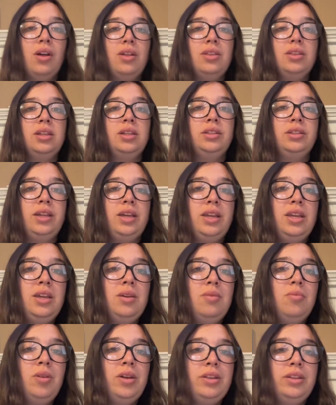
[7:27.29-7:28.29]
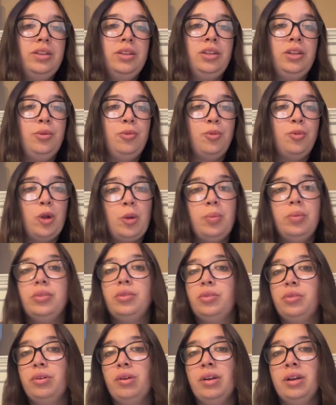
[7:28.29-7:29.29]
the lady with the rope
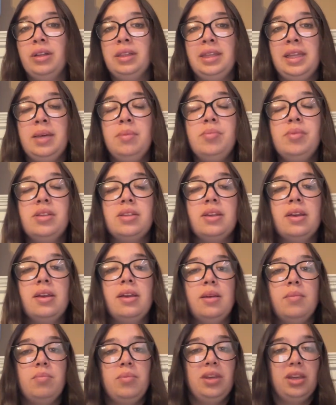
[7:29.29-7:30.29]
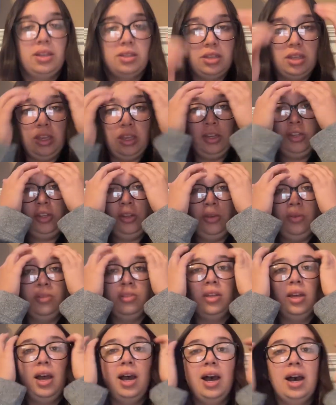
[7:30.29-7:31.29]
through her lips because it
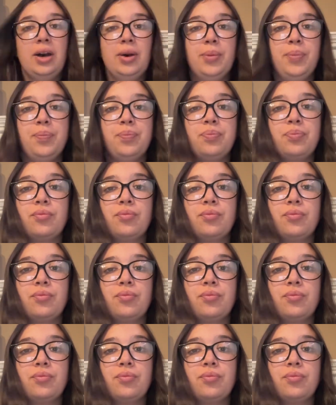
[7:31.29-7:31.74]
shows how